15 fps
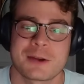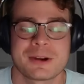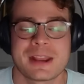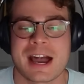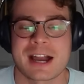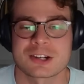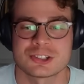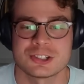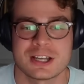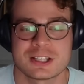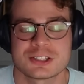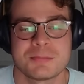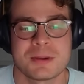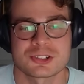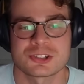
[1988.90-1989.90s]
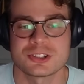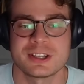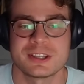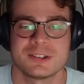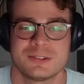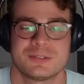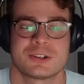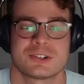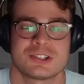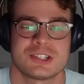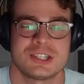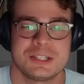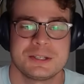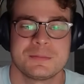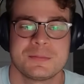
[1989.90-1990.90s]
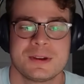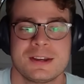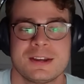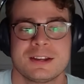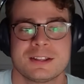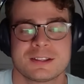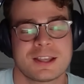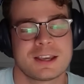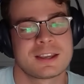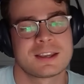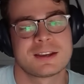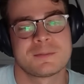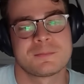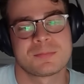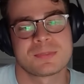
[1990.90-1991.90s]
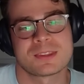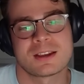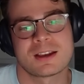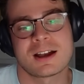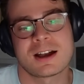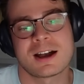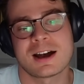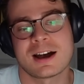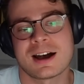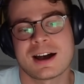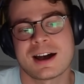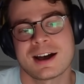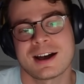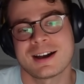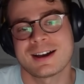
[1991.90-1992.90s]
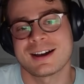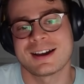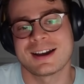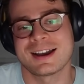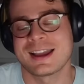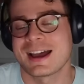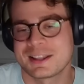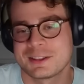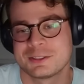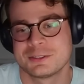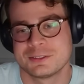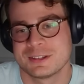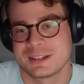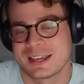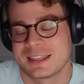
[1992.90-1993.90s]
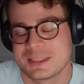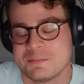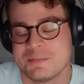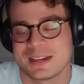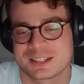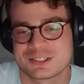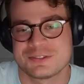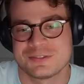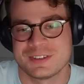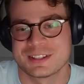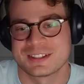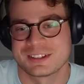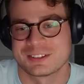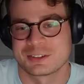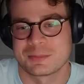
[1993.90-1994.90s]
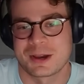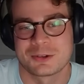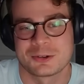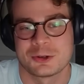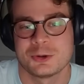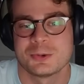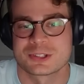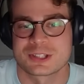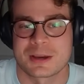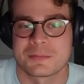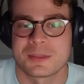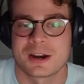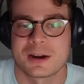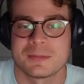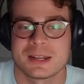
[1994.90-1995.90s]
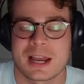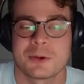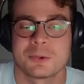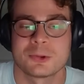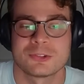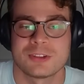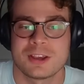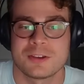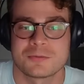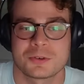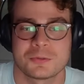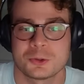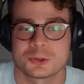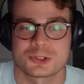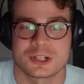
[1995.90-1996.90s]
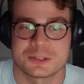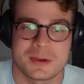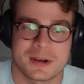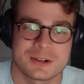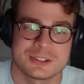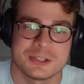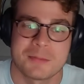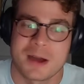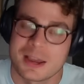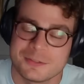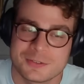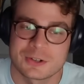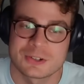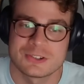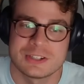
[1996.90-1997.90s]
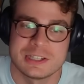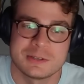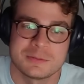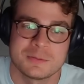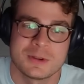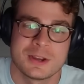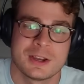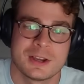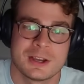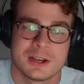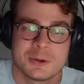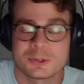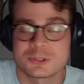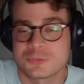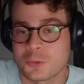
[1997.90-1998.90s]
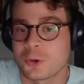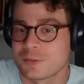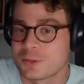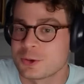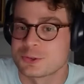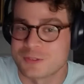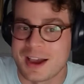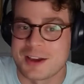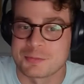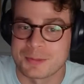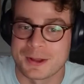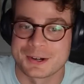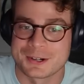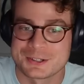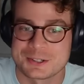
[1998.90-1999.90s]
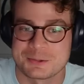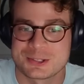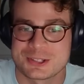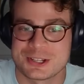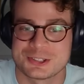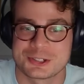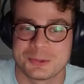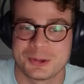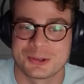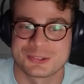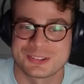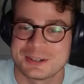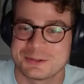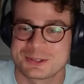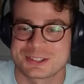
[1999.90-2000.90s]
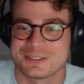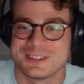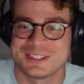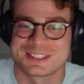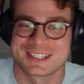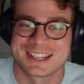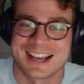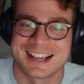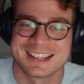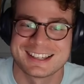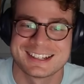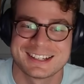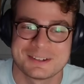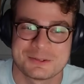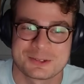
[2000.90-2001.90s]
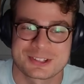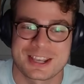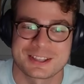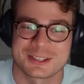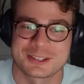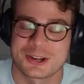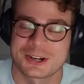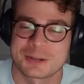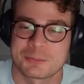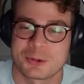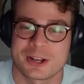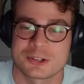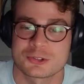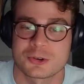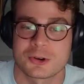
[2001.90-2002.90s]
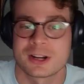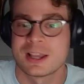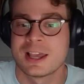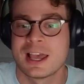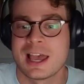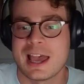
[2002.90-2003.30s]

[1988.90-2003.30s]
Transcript: that reaction, especially on the first team, like I had, again, the mixed feelings about who was up there. I mean, I will say, for full transparency, my first team was 4 of those 5 players. It was A'ja Wilson, it was Napheesa Collier, it was Caitlin Clark and Breanna Stewart.